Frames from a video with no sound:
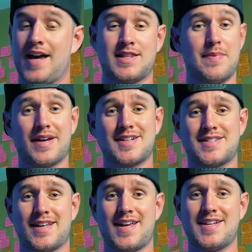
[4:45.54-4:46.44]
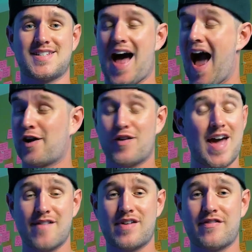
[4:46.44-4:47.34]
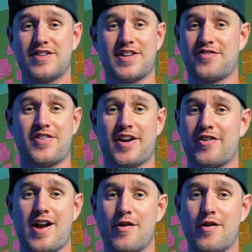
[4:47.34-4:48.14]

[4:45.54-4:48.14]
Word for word: it. And the biggest thing is, I don't have everything figured